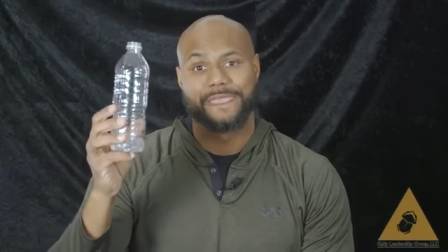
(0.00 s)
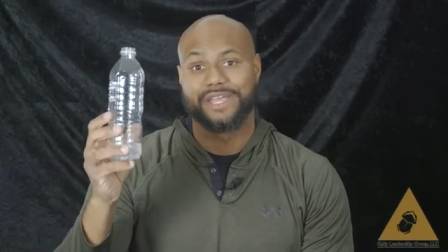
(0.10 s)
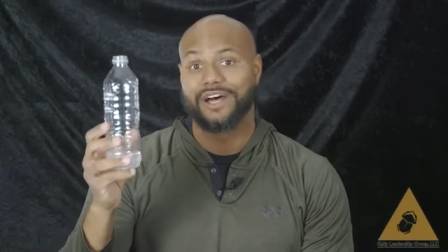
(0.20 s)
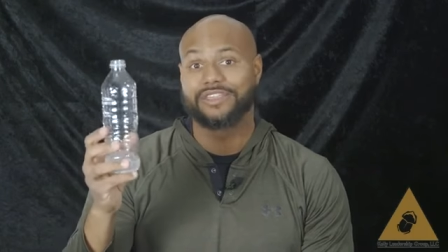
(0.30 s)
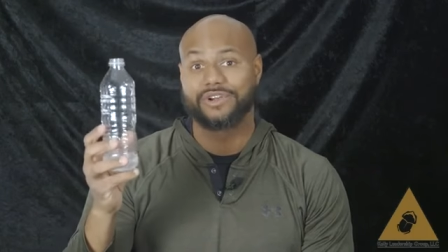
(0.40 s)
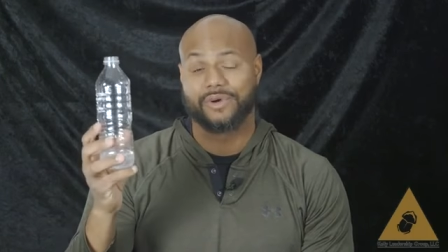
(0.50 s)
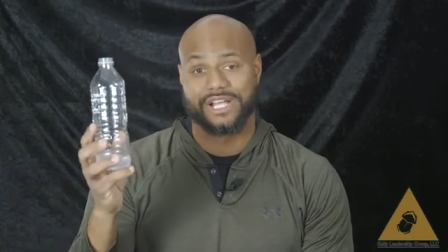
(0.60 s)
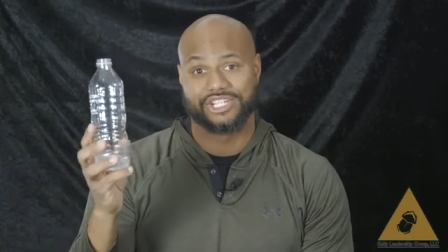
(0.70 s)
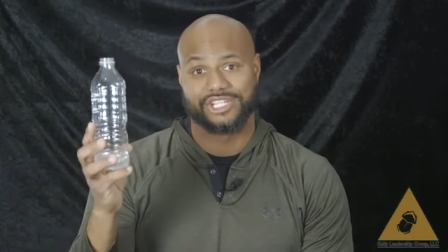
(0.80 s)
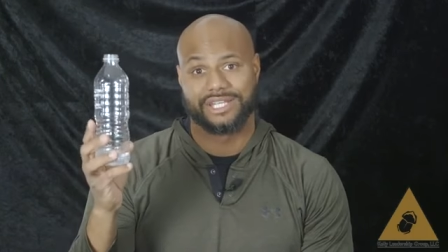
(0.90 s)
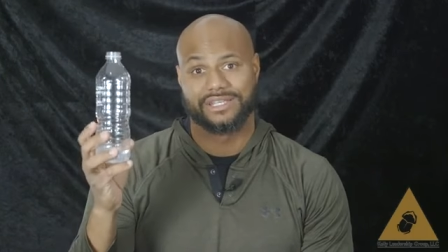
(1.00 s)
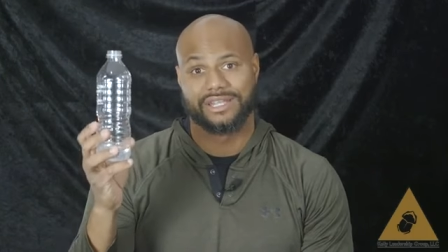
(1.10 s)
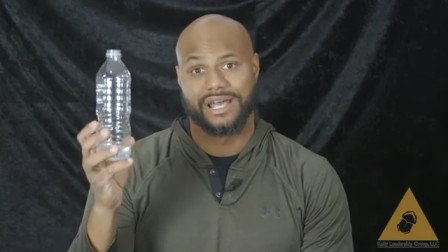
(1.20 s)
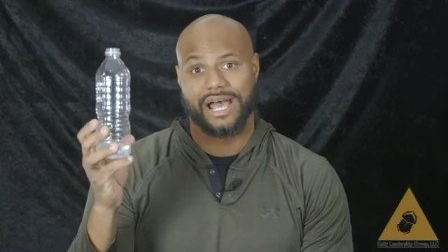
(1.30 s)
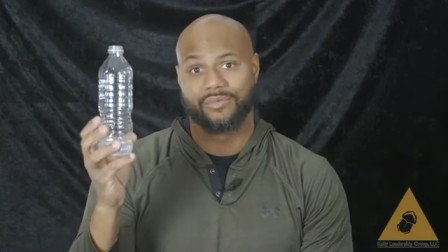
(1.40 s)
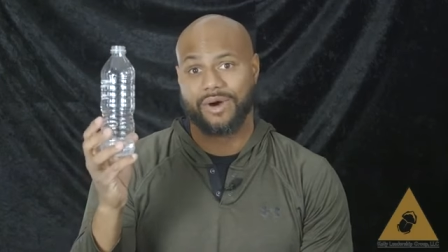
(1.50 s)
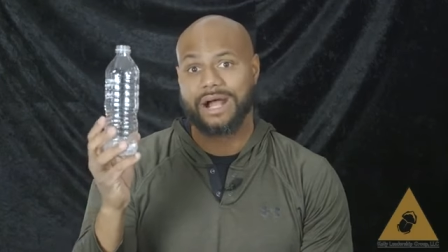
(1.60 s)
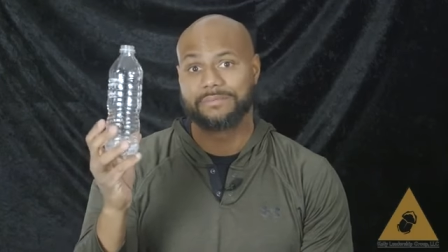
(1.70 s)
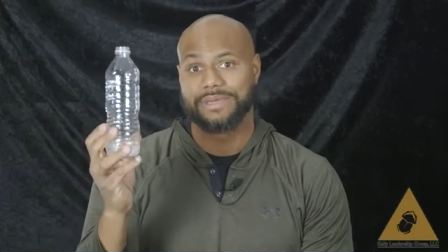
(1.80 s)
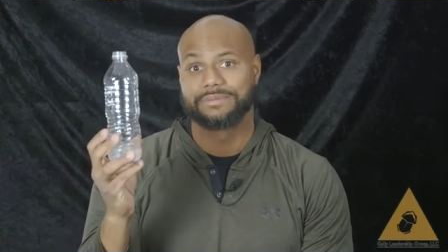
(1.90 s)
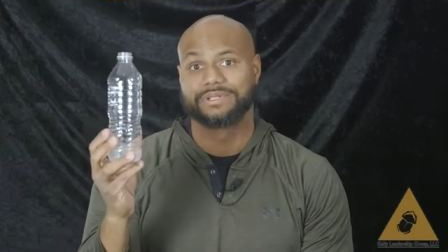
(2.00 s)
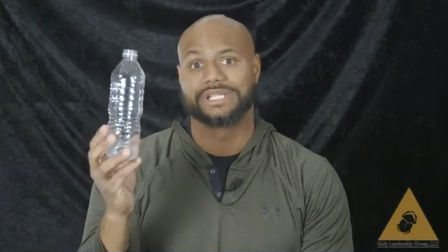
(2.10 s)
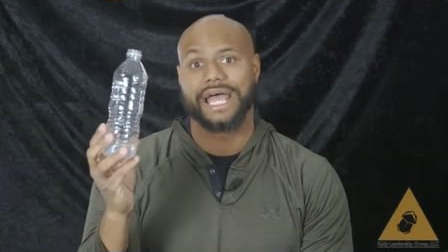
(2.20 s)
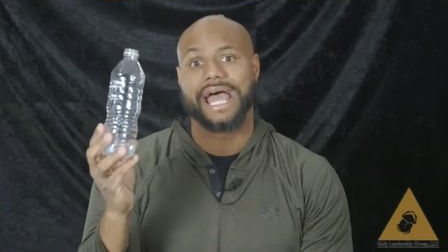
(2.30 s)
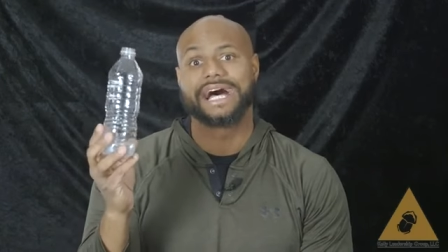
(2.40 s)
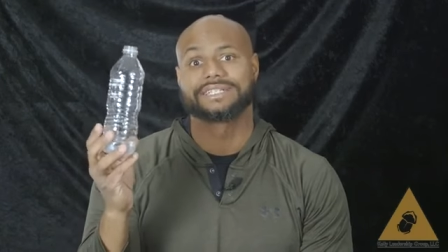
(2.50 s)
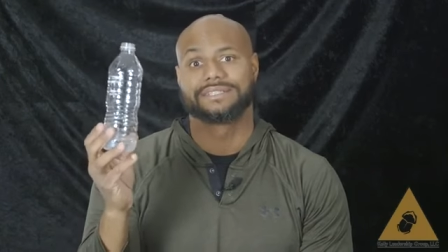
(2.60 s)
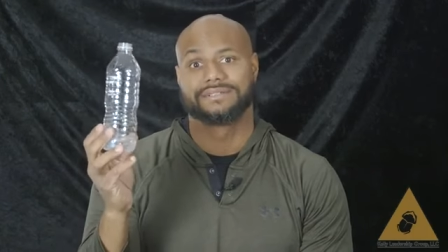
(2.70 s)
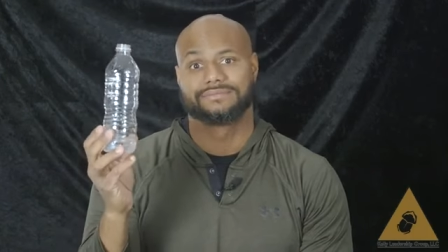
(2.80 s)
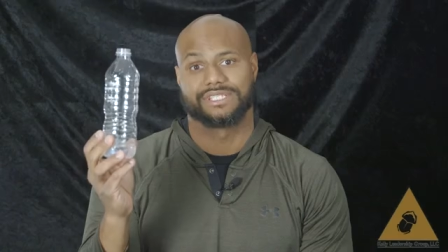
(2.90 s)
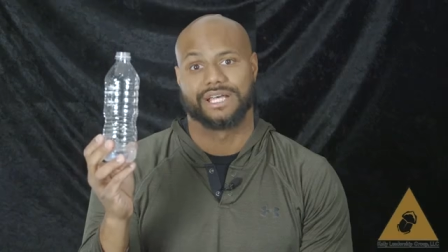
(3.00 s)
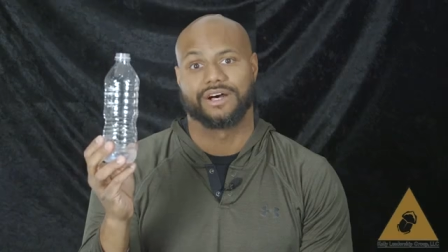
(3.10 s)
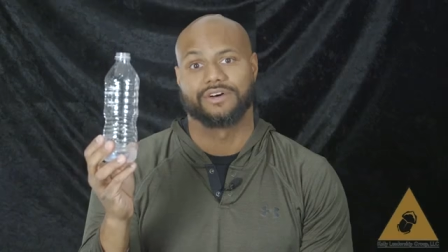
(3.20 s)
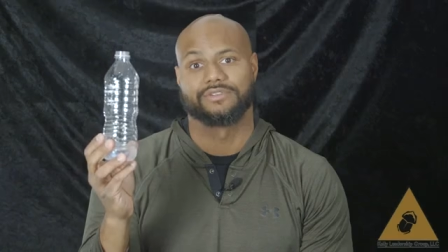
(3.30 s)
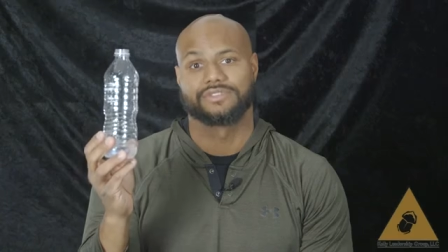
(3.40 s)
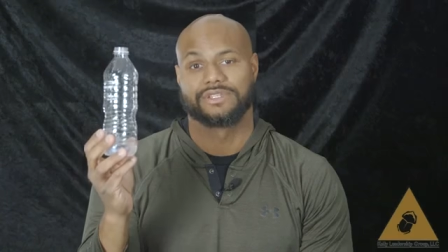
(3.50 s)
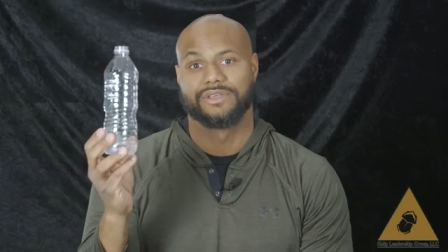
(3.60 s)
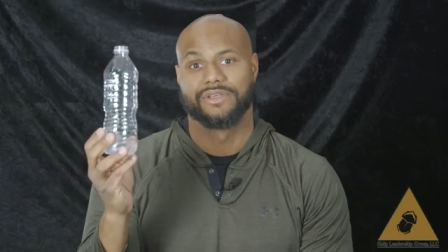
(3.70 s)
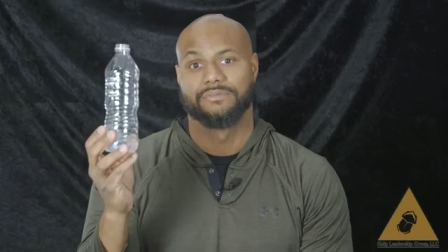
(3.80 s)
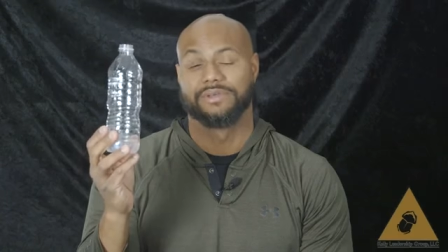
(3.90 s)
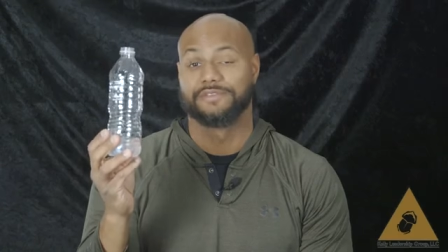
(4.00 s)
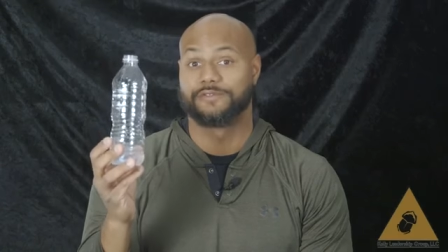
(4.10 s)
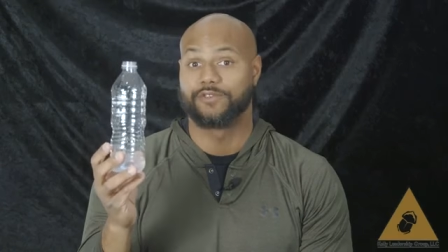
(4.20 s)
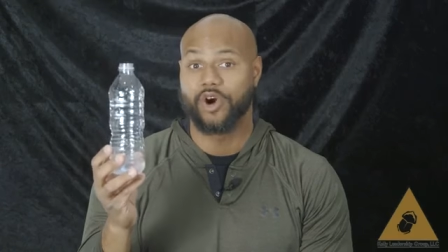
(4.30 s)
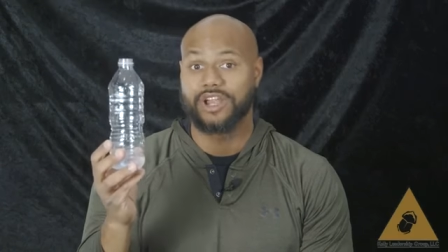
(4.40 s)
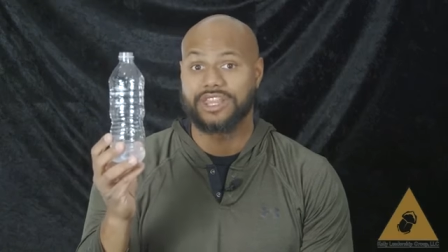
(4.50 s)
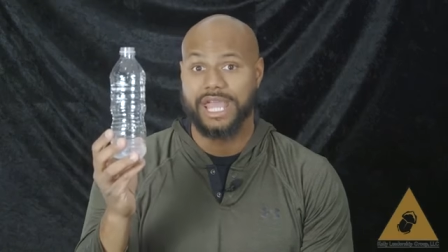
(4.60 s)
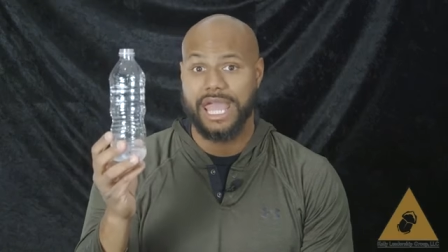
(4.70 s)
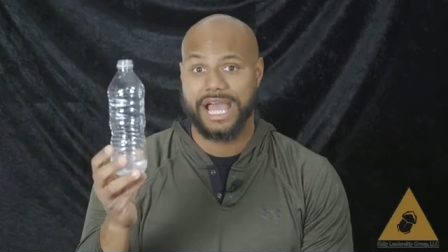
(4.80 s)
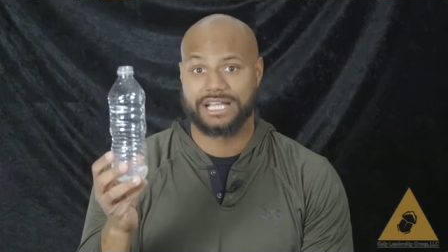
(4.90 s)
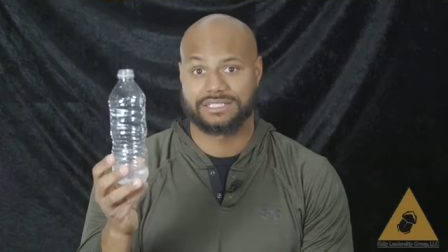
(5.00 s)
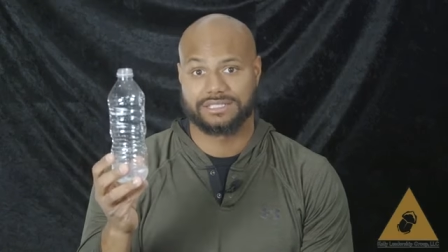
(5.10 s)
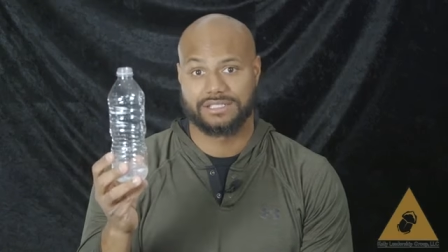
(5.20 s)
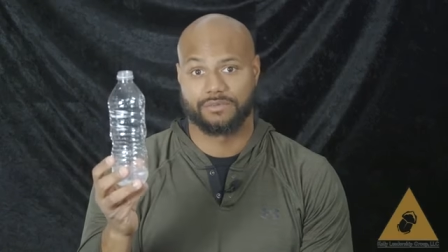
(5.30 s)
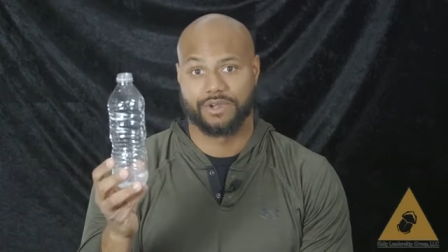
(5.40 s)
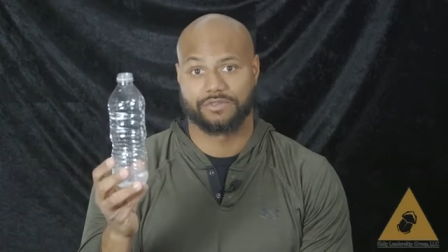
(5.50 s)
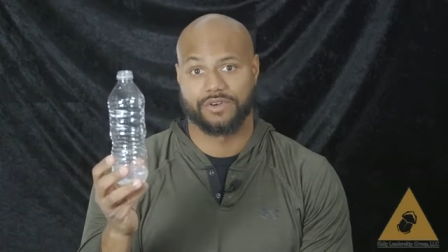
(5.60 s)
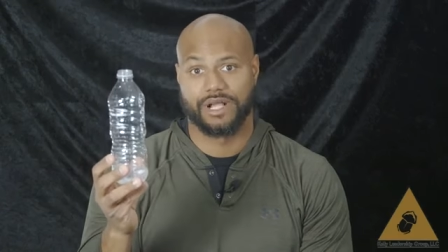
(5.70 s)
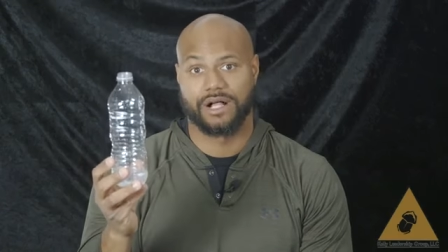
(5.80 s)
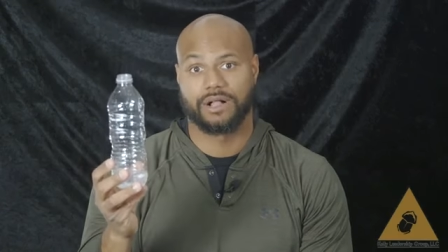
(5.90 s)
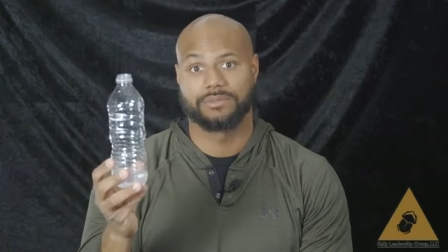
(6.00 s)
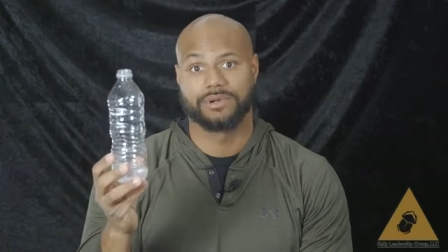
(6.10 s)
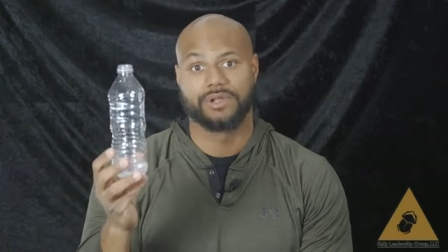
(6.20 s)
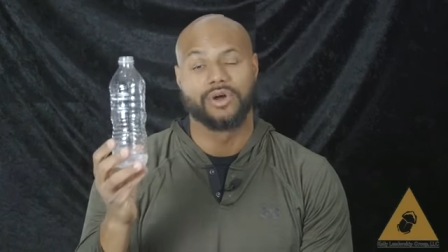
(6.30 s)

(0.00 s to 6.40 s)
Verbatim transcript: The other question I want people to ask themselves before they ask someone for help,